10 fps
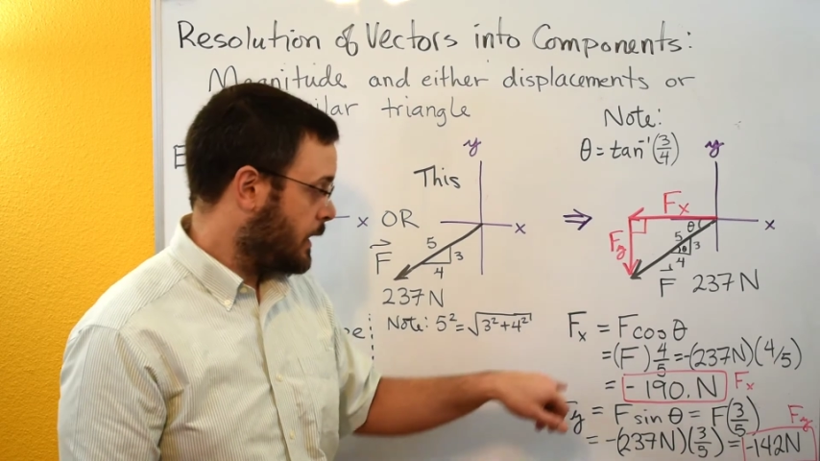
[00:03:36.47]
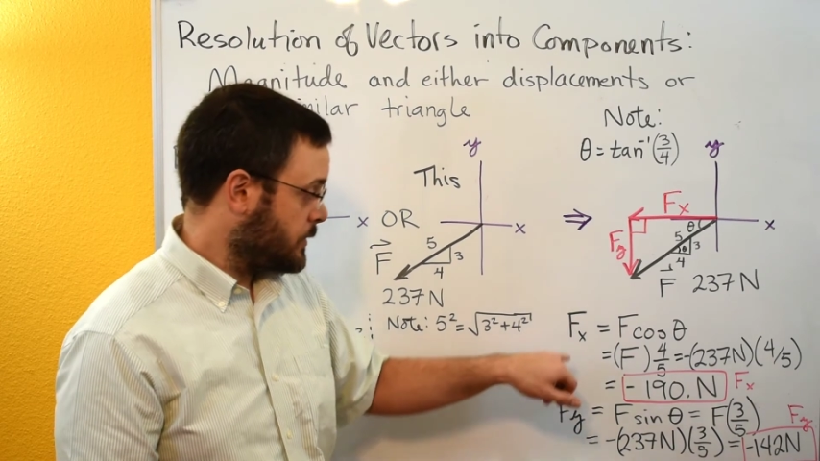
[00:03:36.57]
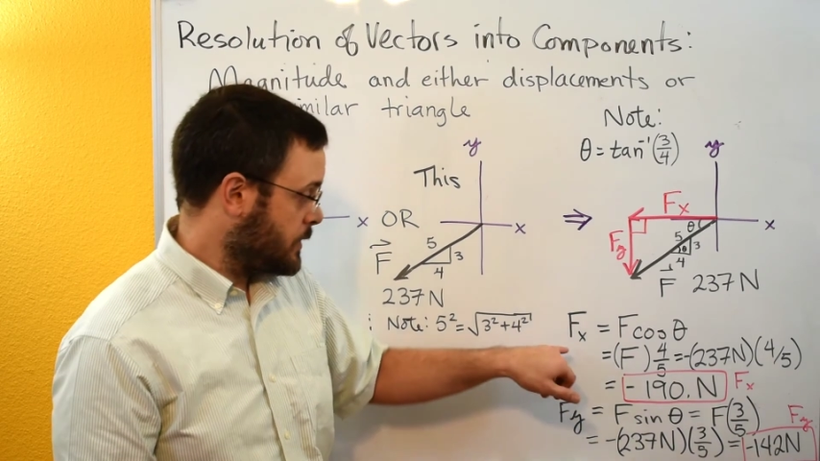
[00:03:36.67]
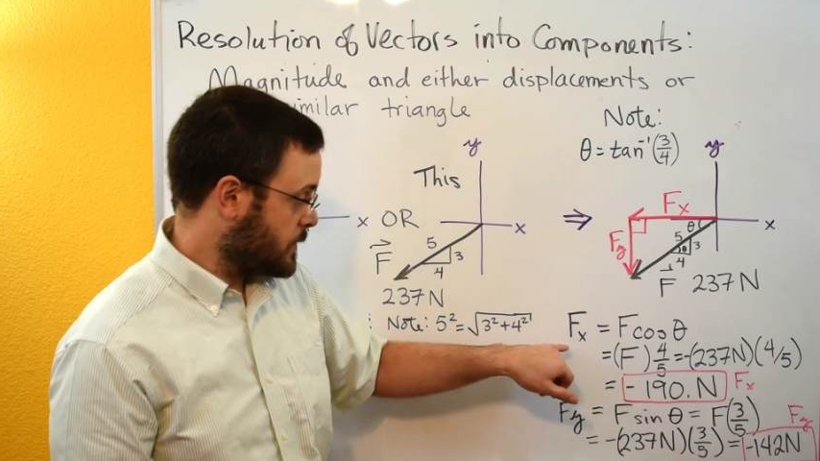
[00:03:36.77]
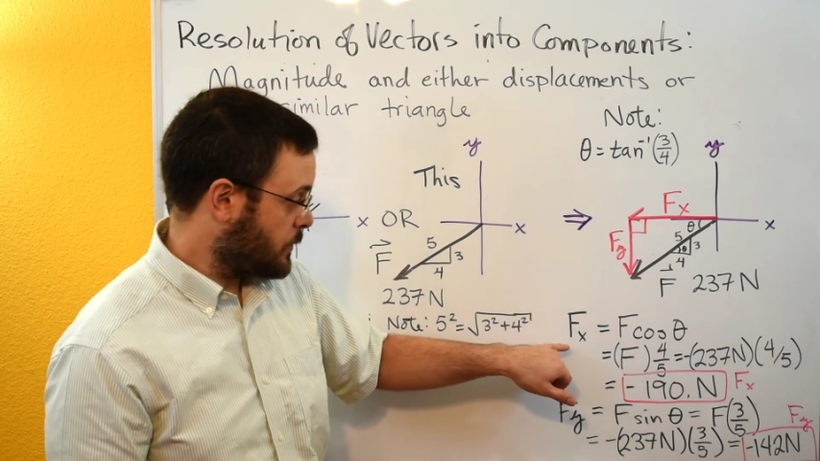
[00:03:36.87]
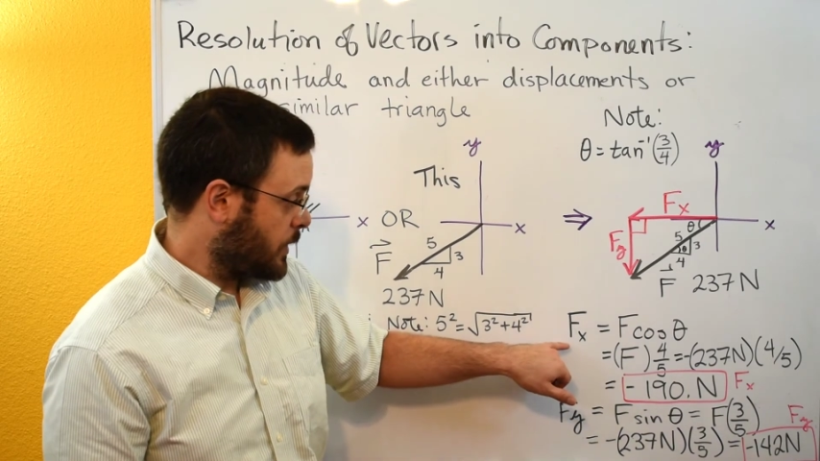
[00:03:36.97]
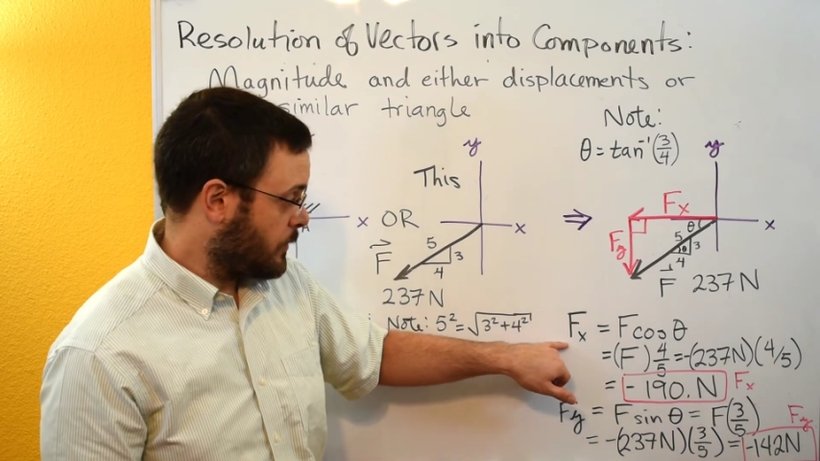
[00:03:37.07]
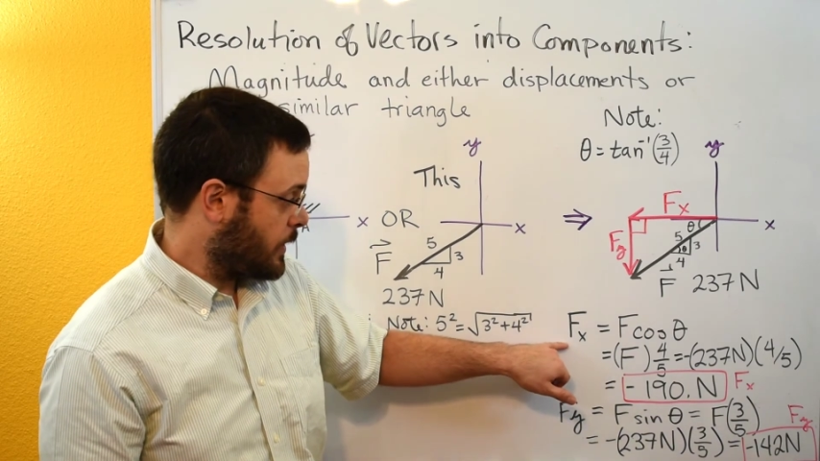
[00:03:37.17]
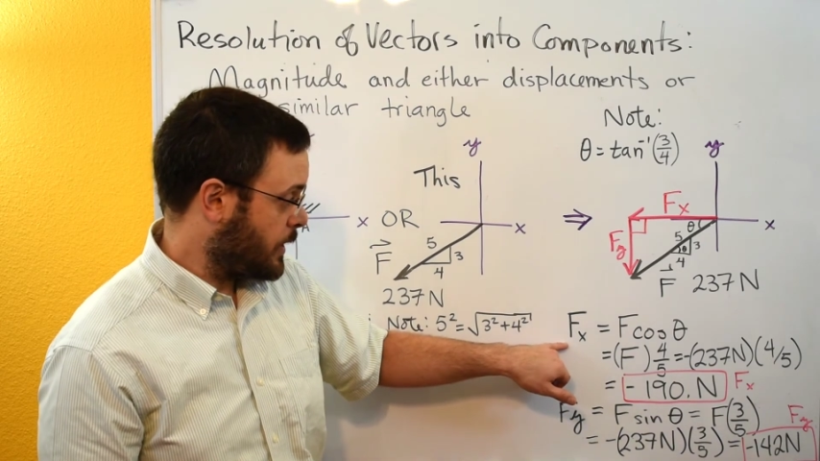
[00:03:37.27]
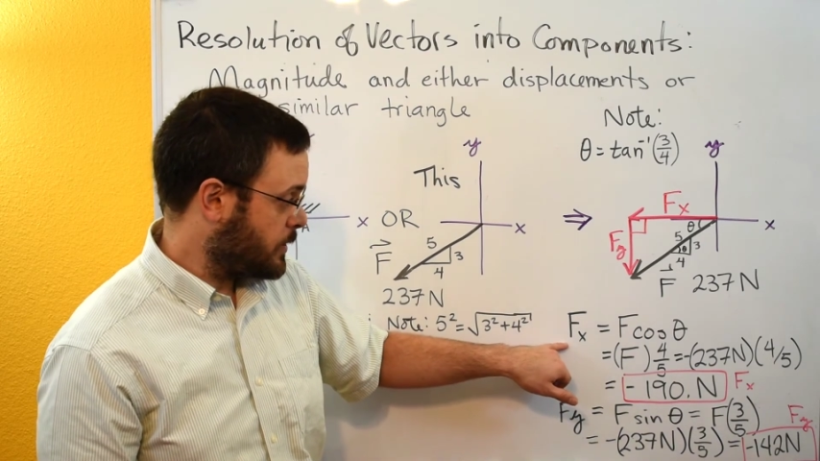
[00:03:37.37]
just
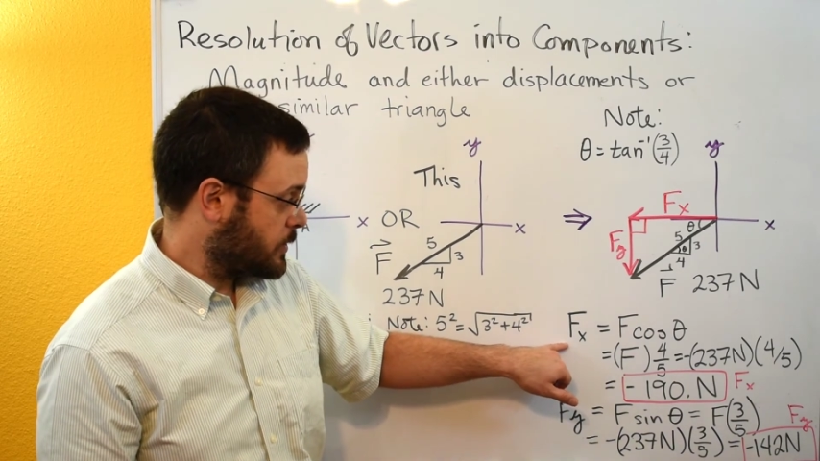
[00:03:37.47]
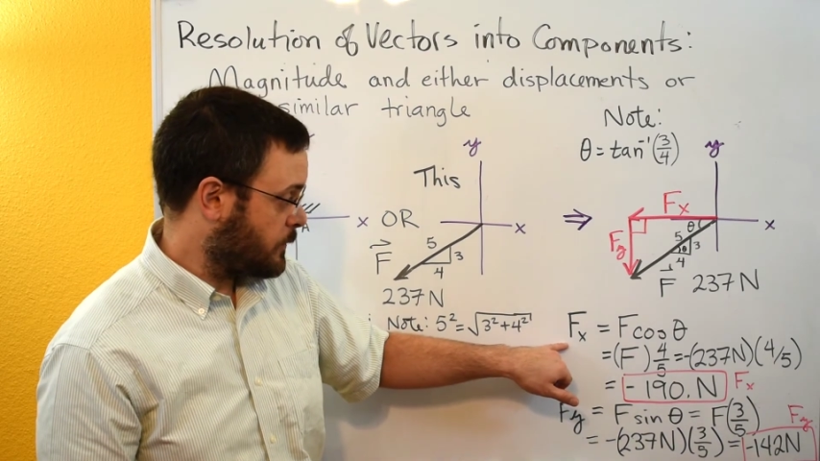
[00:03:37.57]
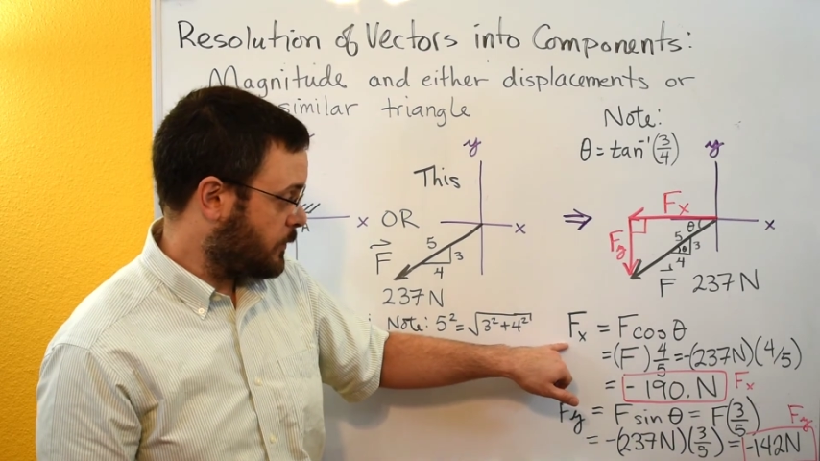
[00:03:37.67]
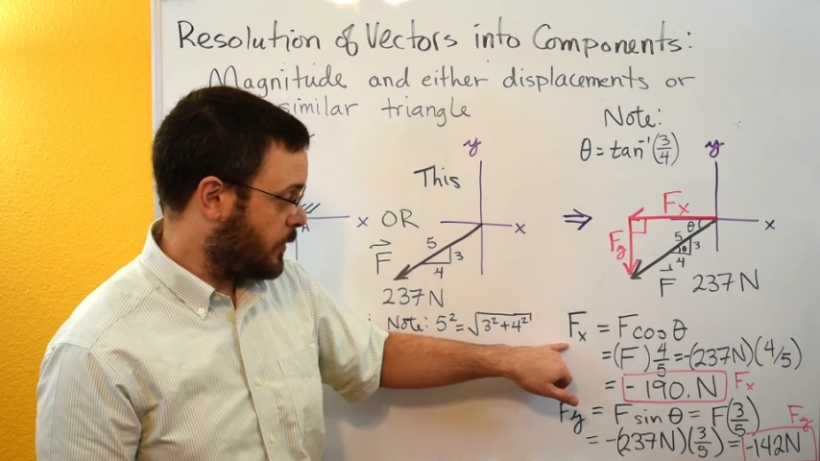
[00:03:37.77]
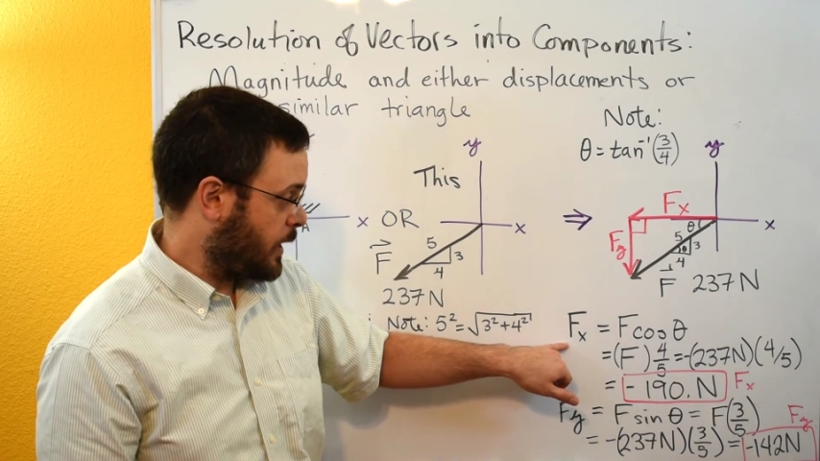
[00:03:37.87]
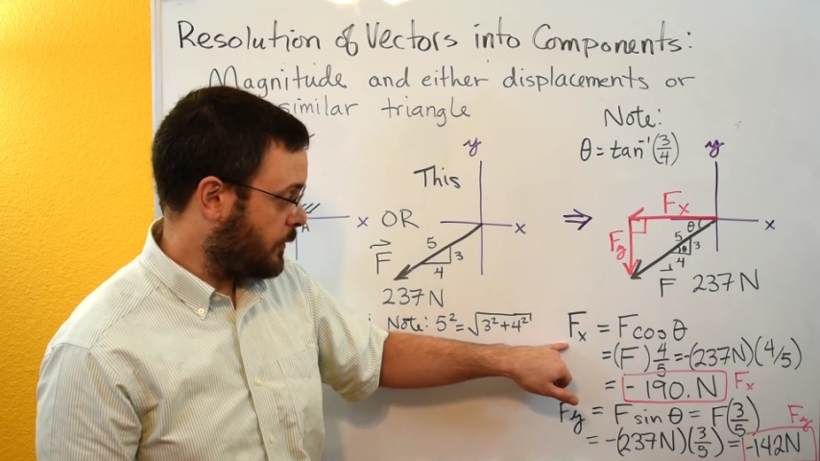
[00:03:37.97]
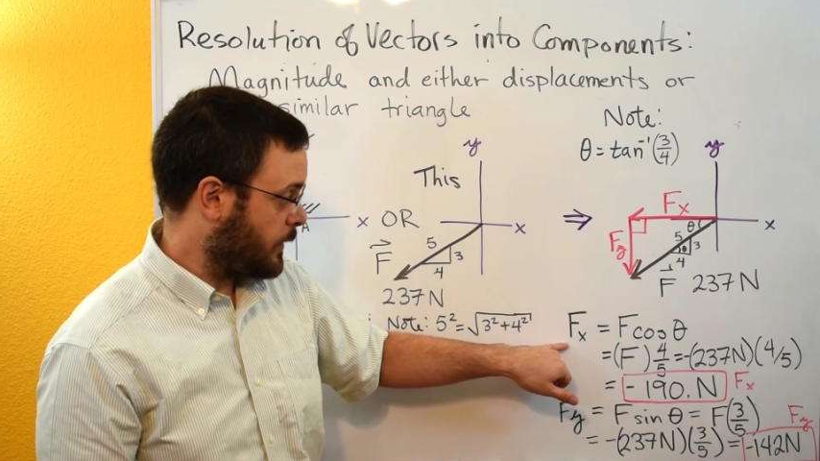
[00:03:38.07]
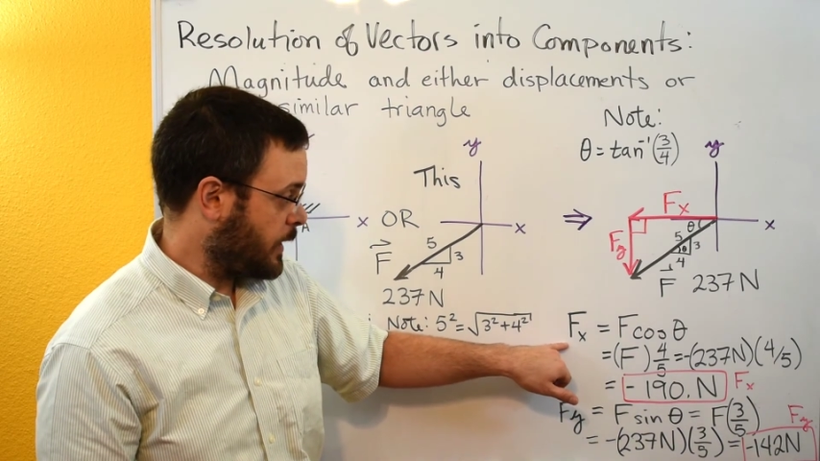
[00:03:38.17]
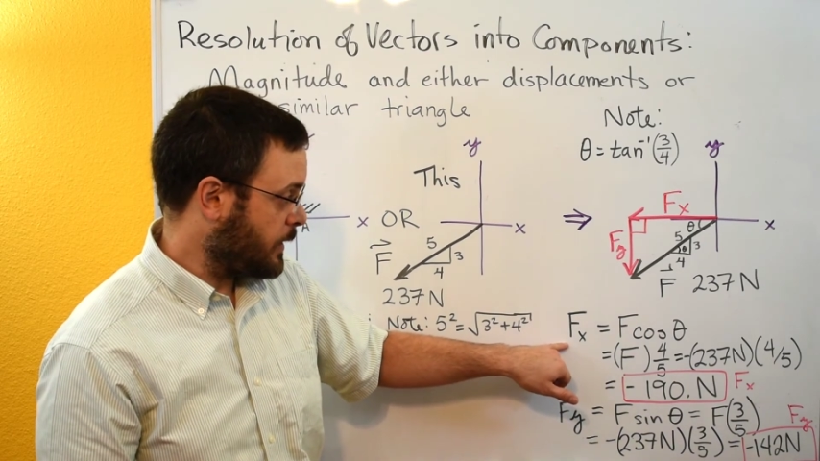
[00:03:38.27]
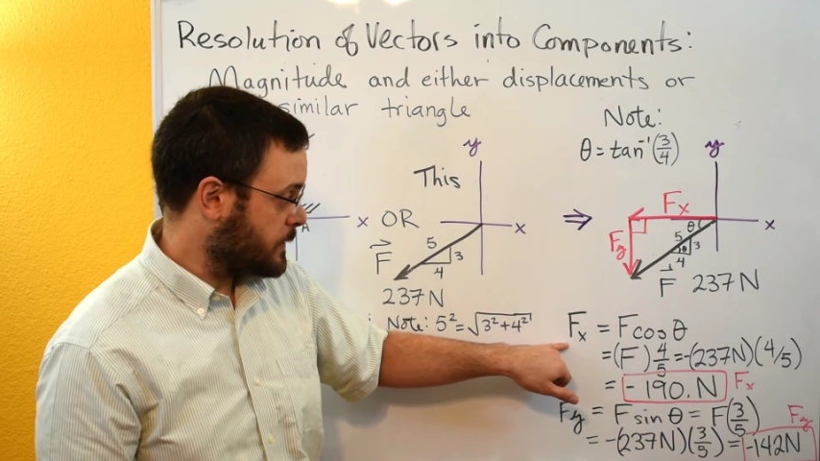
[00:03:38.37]
rearranged for
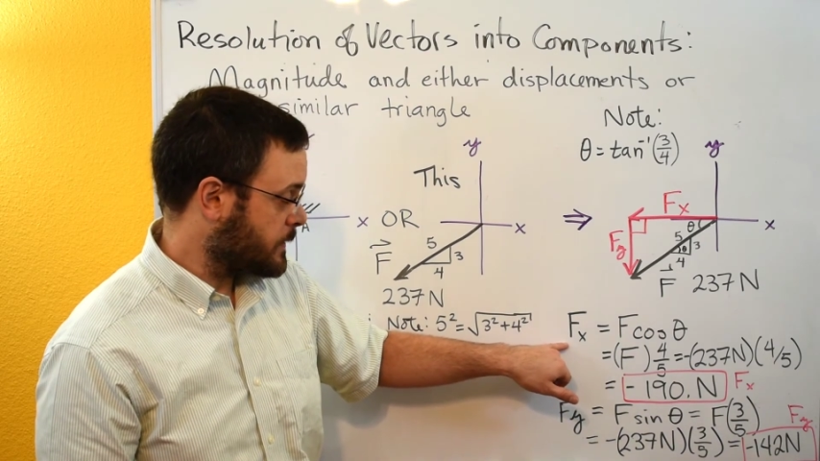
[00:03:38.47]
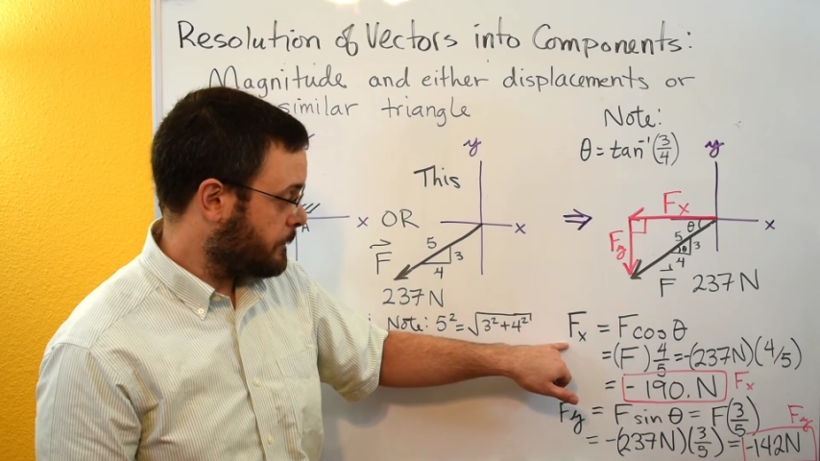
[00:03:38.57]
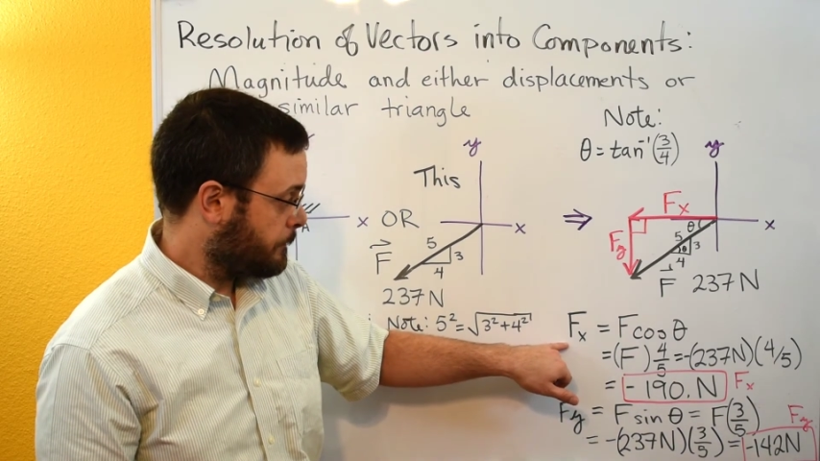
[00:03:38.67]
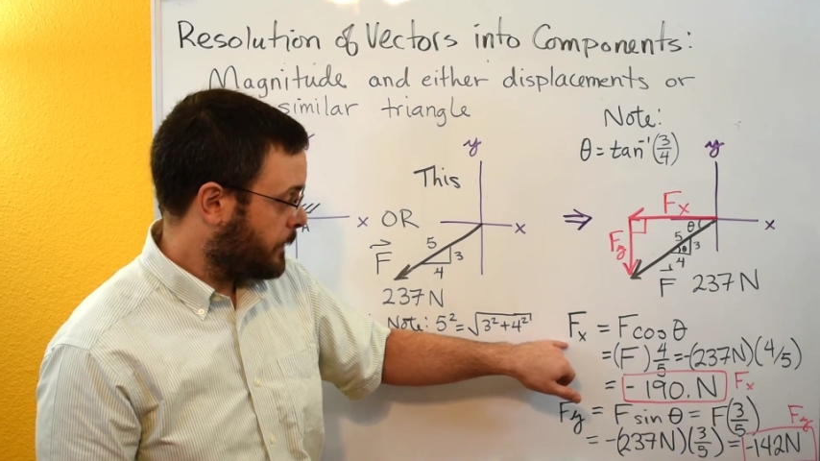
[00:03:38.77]
fx.